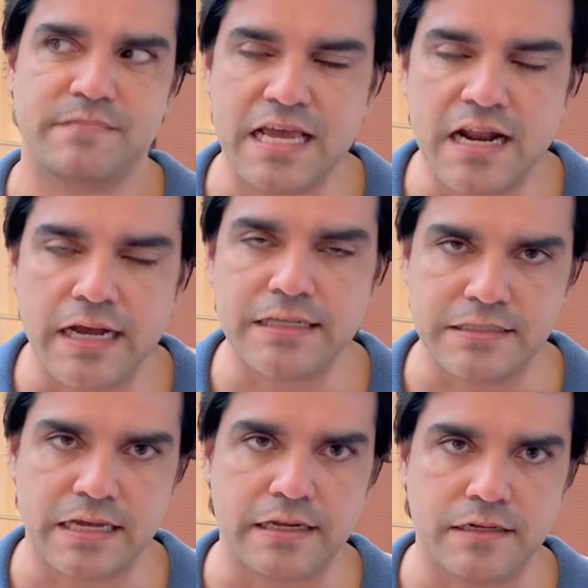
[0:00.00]
in
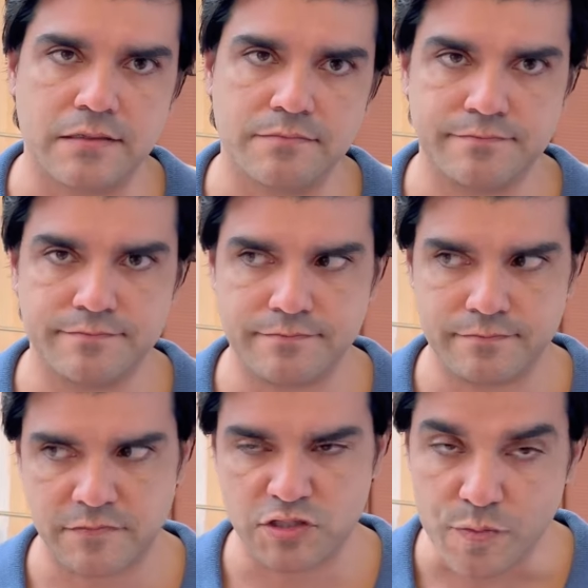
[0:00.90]
hindsight,
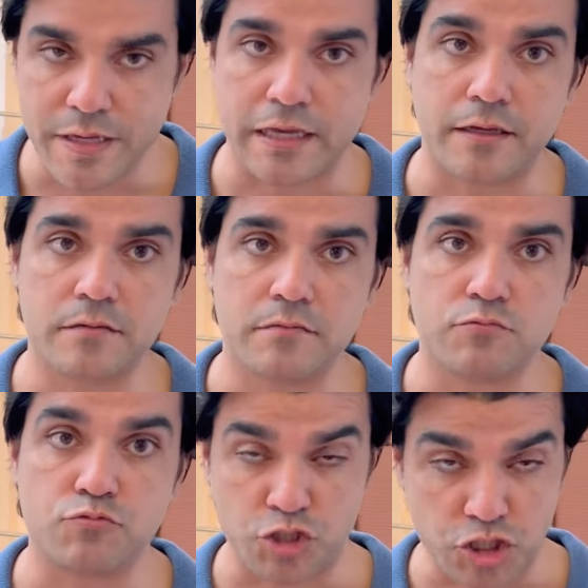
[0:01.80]
to me,
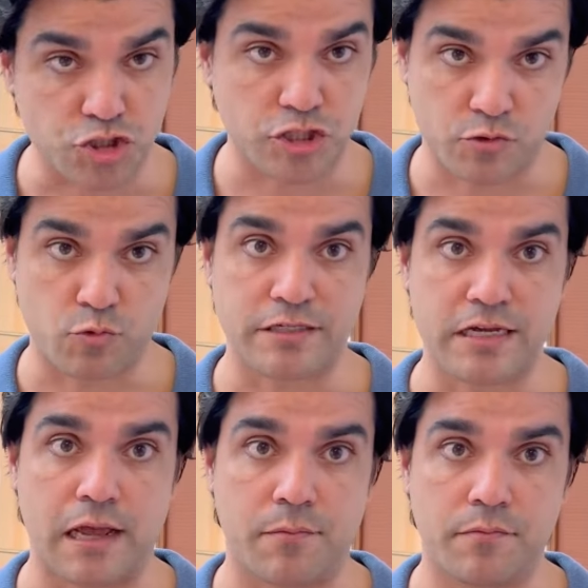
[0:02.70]
just one
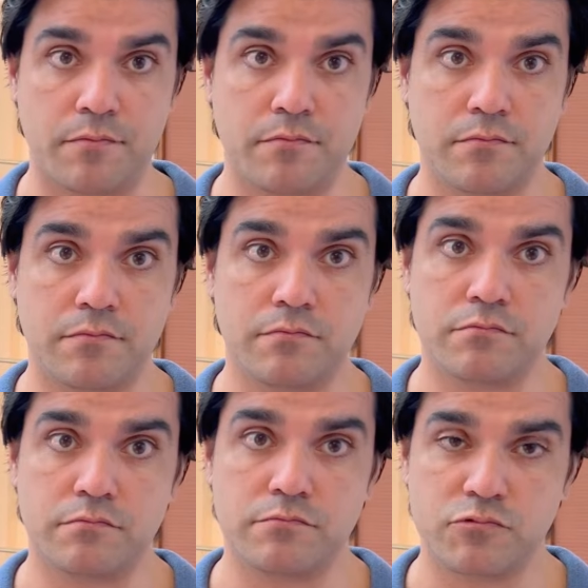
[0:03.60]
time,
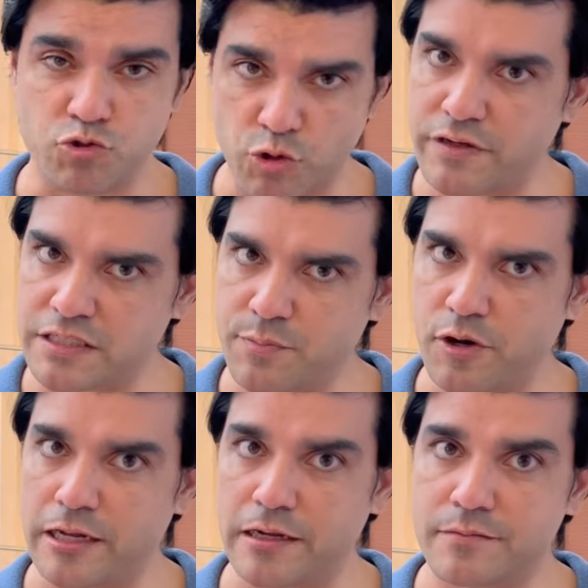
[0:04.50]
sort of disappointing.